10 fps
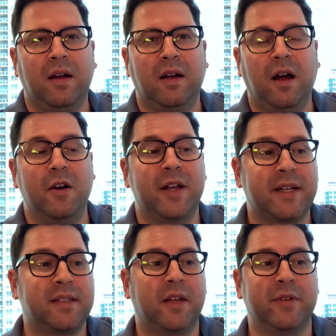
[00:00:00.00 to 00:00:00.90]
Our
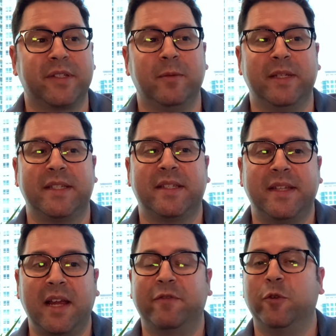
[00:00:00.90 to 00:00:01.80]
next level is going to be
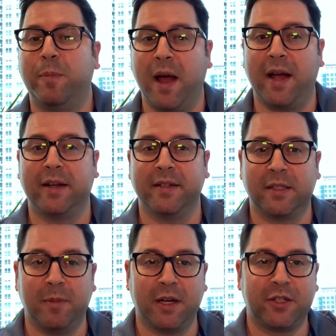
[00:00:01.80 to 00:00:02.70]
stateful packet
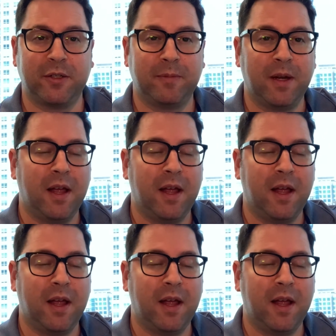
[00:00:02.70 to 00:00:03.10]
inspection.